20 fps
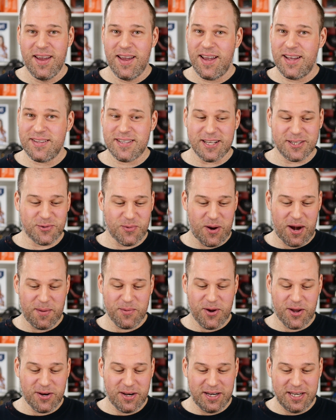And that's where I'm
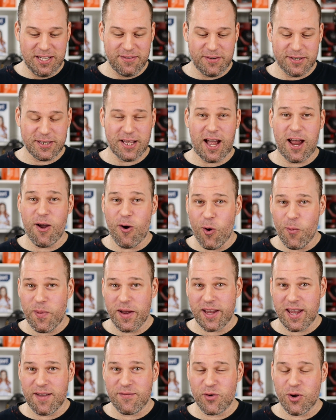gonna leave it. I hope
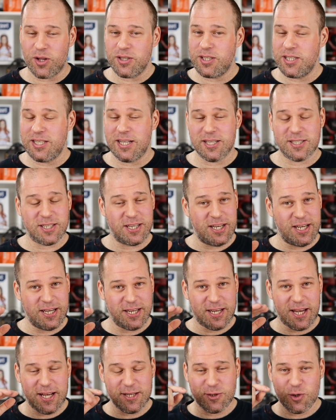I gave you all the details. In
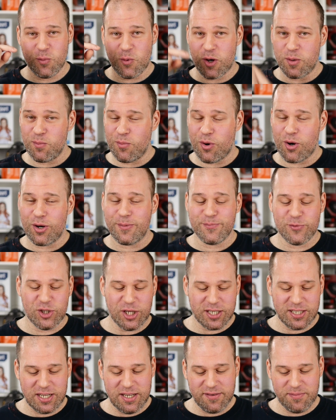case you want more,
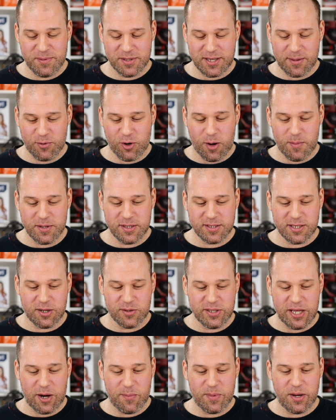just leave me some comments
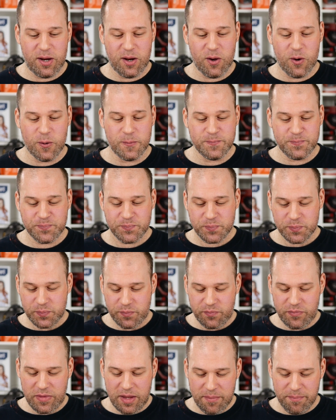down there below.
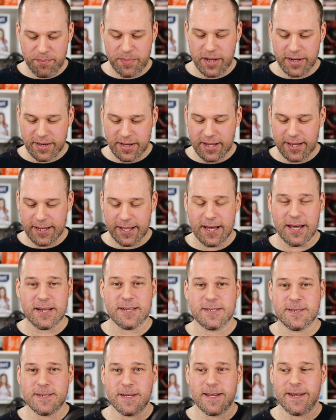But I gotta
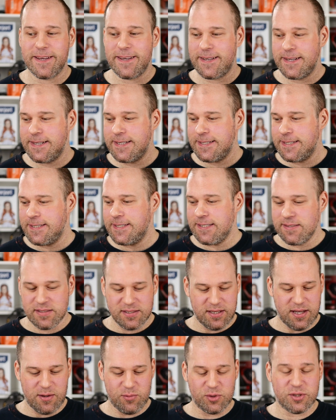say,
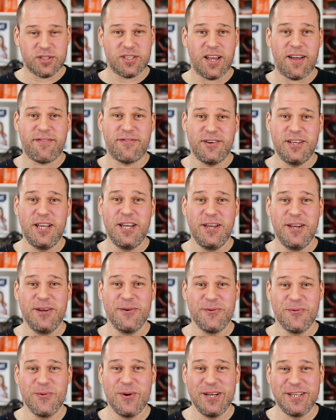I would definitely
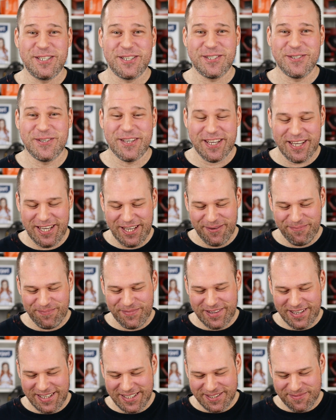wish to
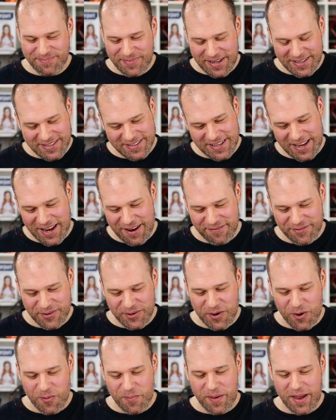keep these, but they have to
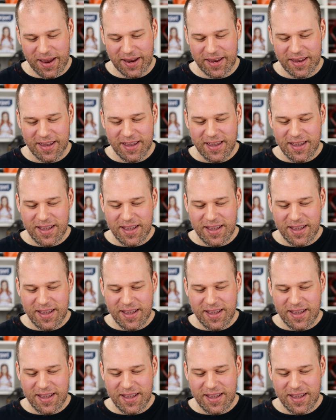go back.